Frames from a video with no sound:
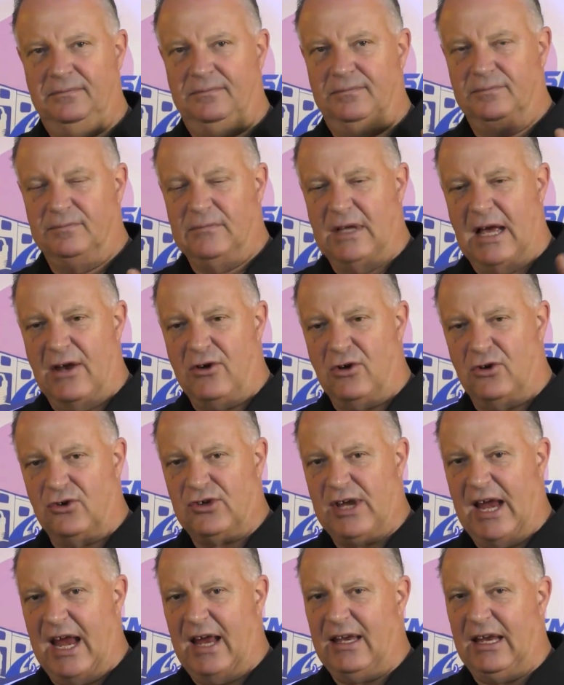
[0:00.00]

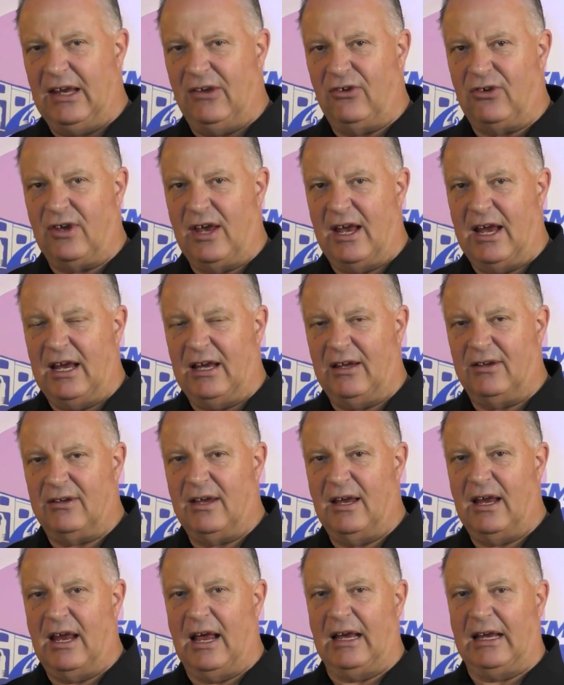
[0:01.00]
understand these things,
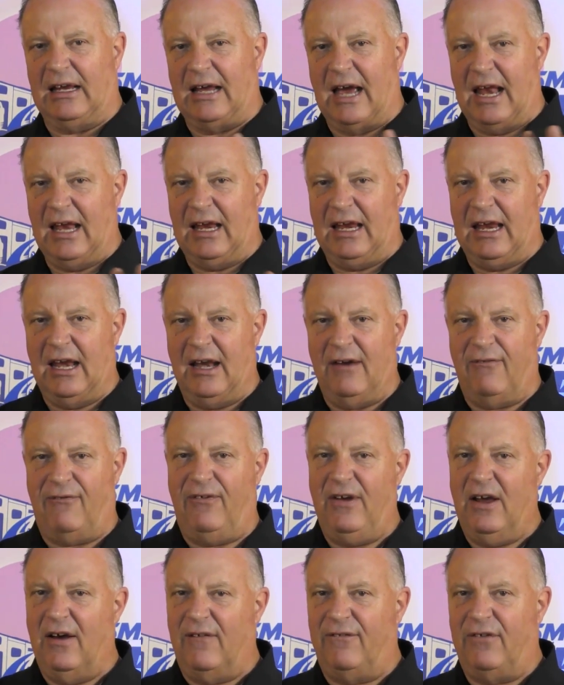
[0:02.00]
kind of get a
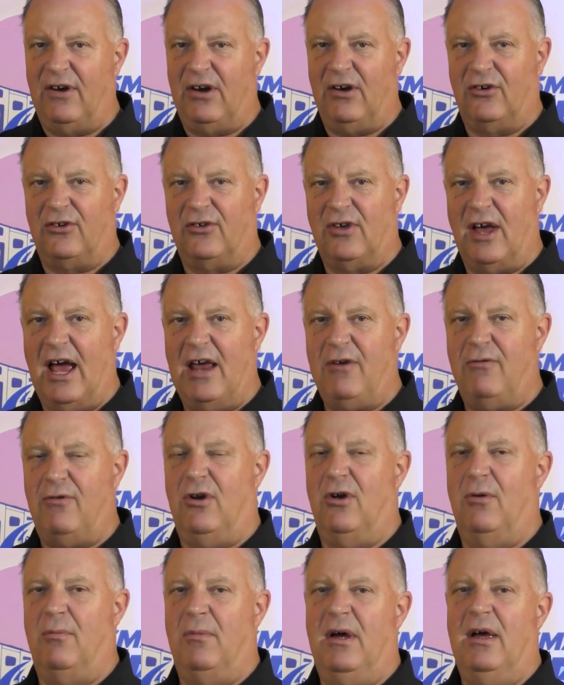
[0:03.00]
feel for your slide
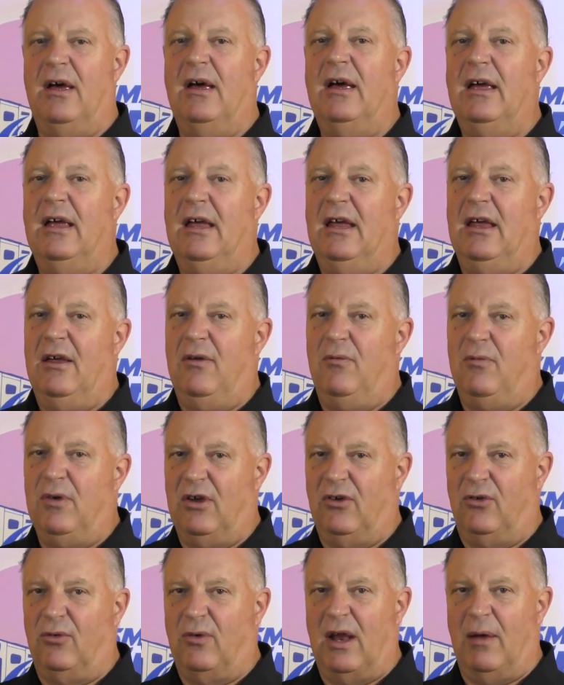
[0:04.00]
room,
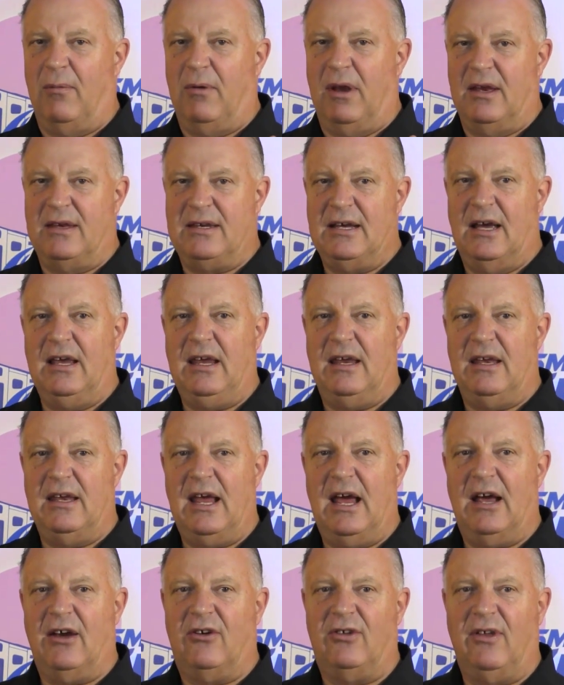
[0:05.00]
because what I'm going to tell you
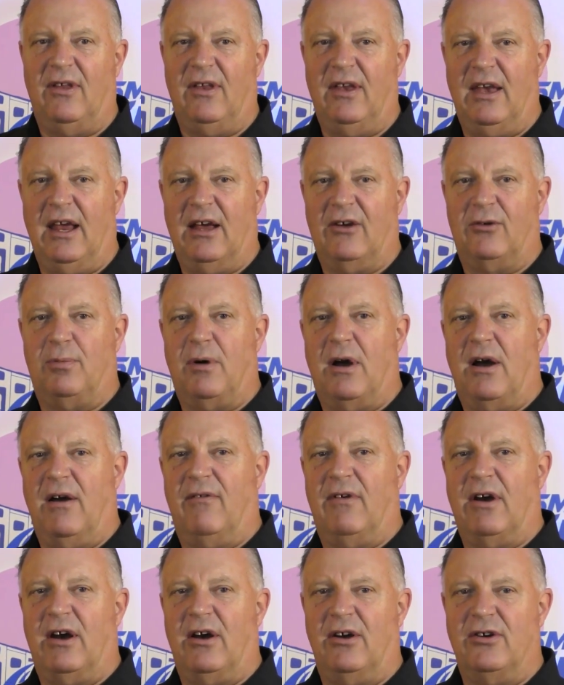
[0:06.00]
next in the next part of
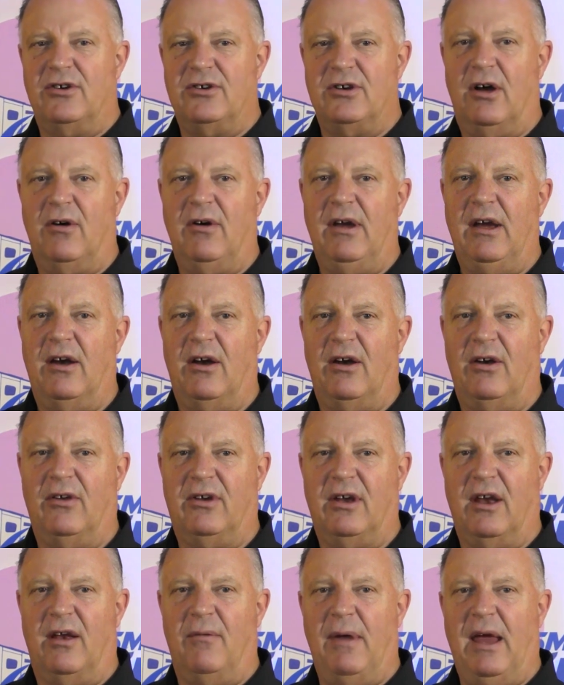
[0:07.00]
our show here is
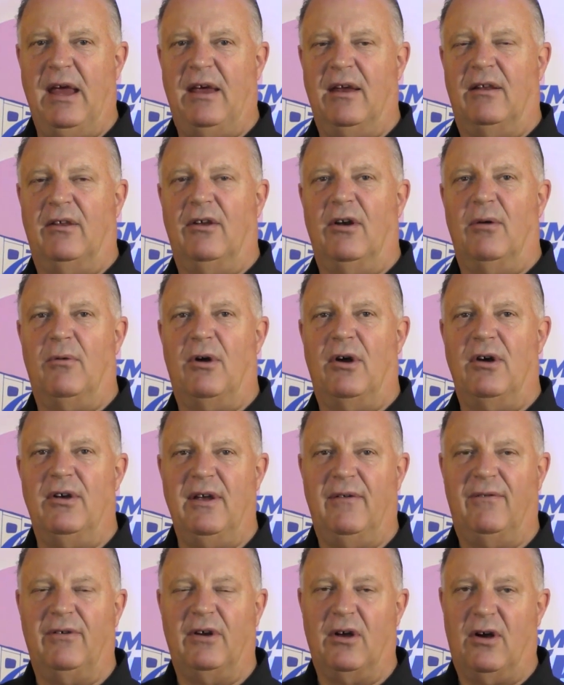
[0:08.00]
going to make it a little more
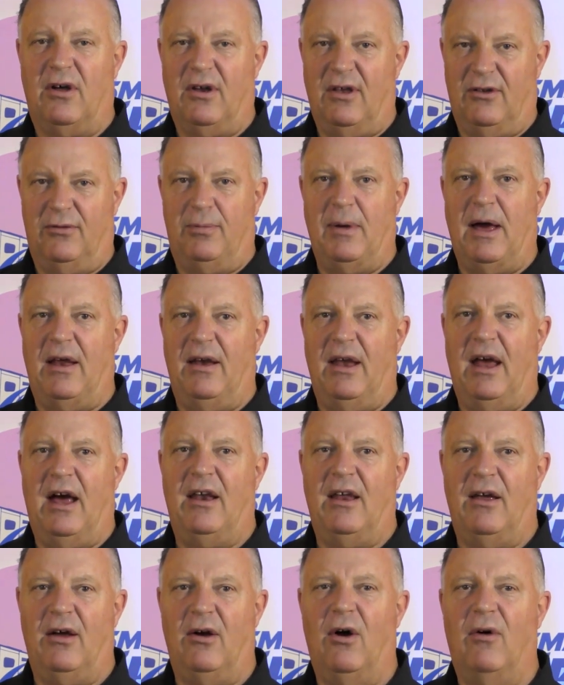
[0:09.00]
difficult, and it's about how
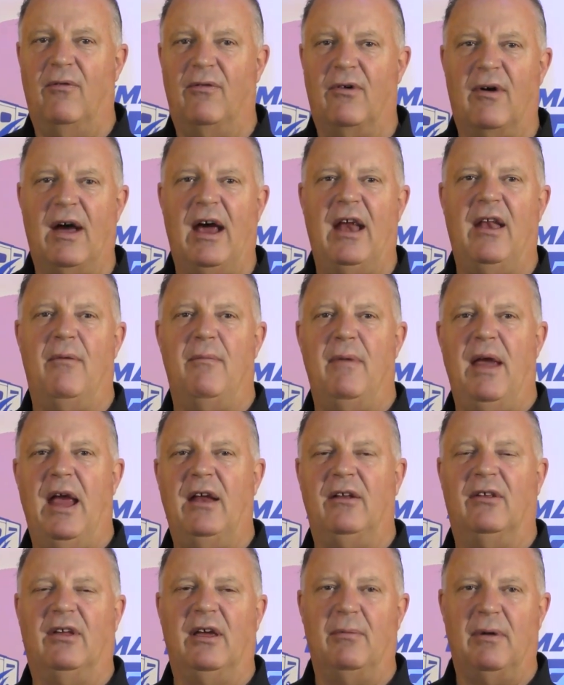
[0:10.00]
to override it
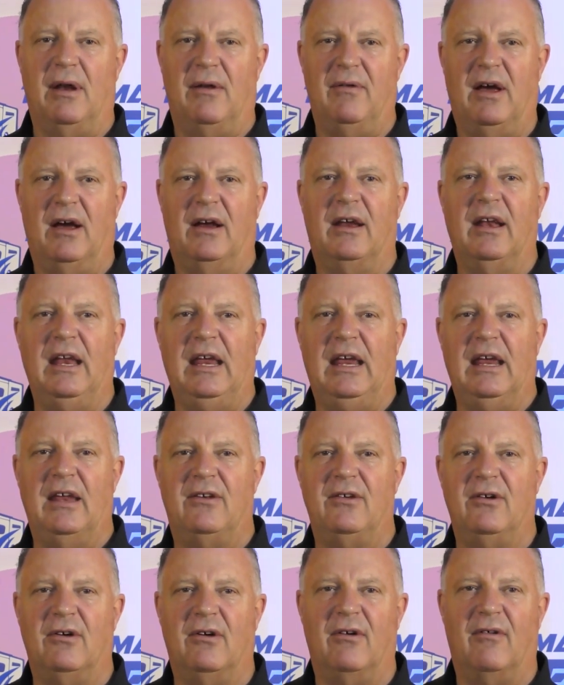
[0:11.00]
manually, but I'm not going to get
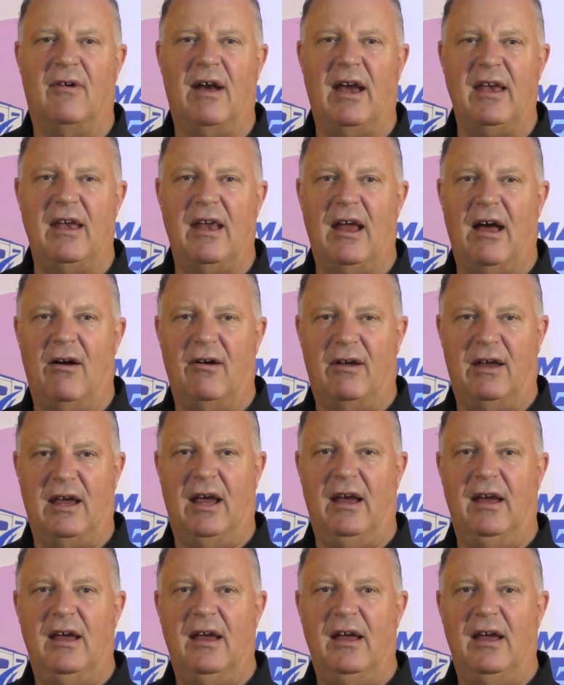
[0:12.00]
to it right now, okay?